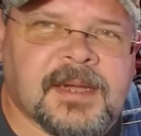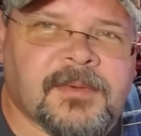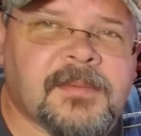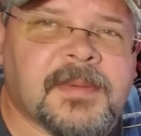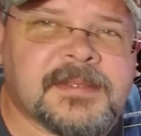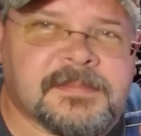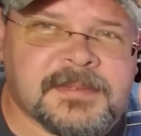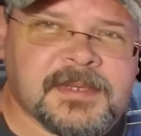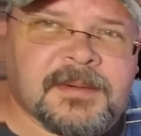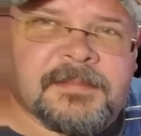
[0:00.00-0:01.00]
We're going to make some
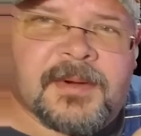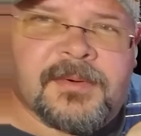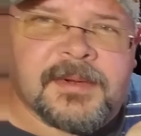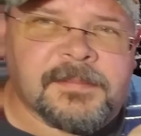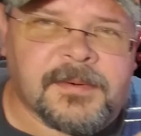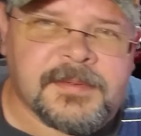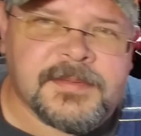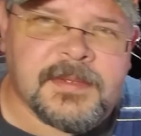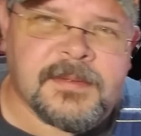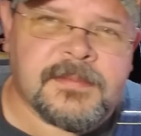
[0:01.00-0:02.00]
gumbo here pretty
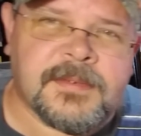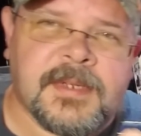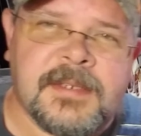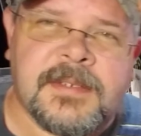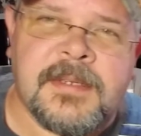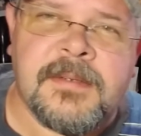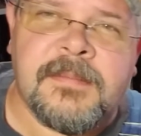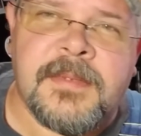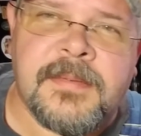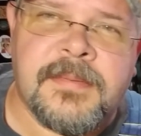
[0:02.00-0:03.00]
soon. Stay tuned.
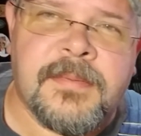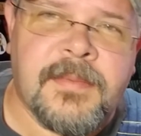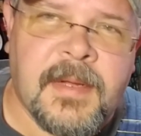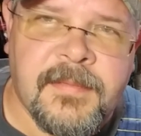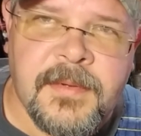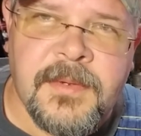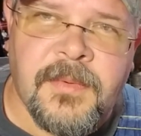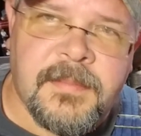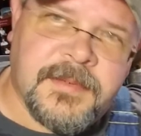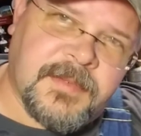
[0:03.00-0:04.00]
Miss Rudolph Voodoo
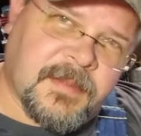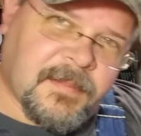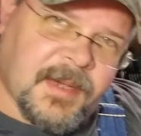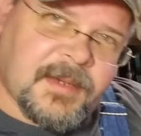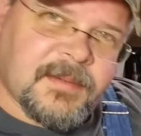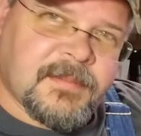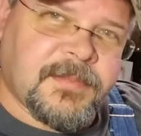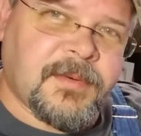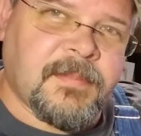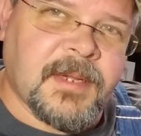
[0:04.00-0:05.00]
Woman's going to come by and put
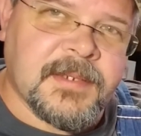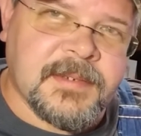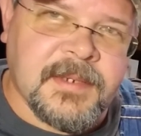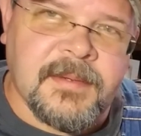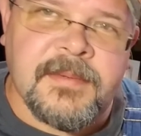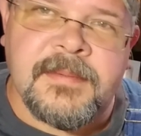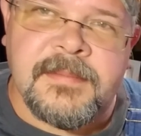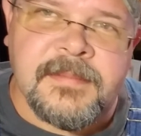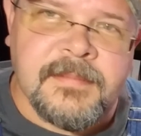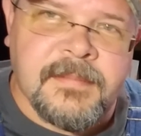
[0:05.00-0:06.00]
her blessing on it and
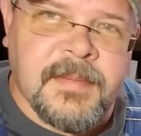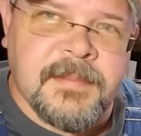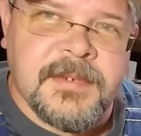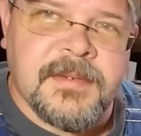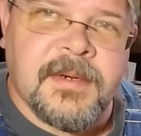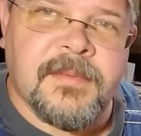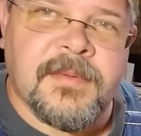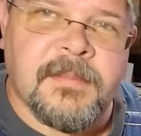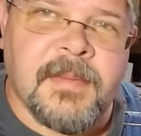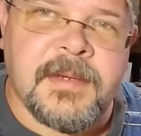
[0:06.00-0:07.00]
maybe stir it with her
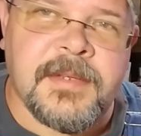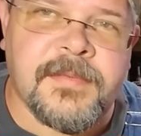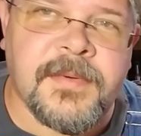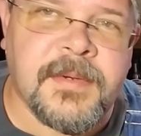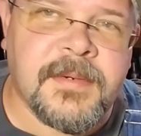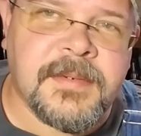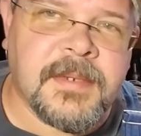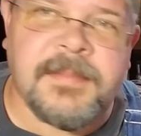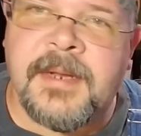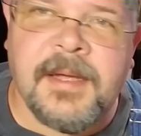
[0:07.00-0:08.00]
monkey's foot or
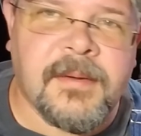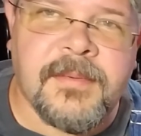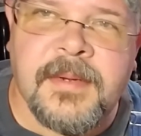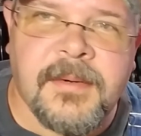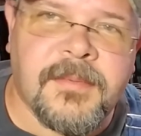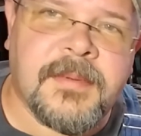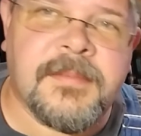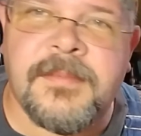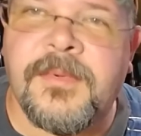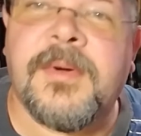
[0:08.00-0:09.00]
something. I don't know. But
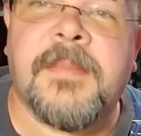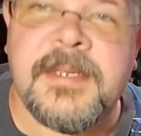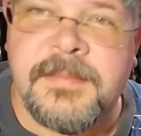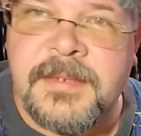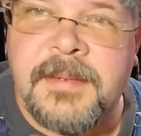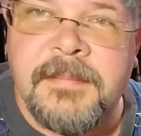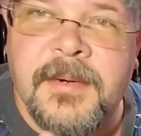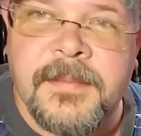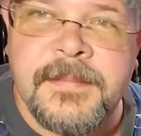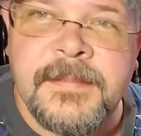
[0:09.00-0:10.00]
we're going to make some gumbo
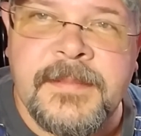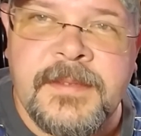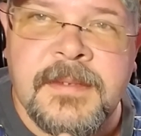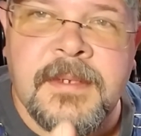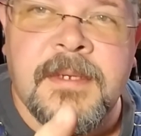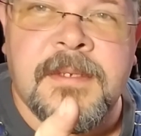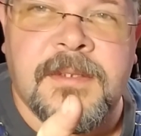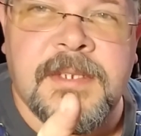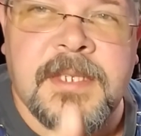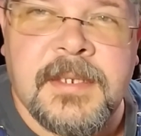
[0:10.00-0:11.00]
because
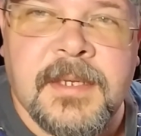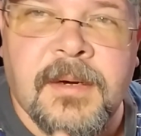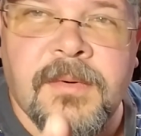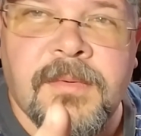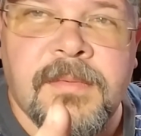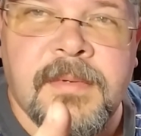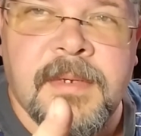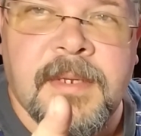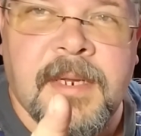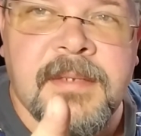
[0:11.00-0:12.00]
it's getting cold
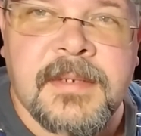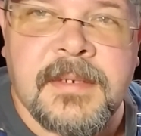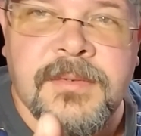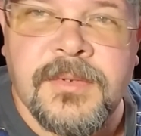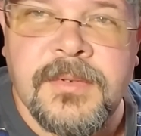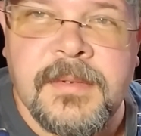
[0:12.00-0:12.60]
and that sounds good.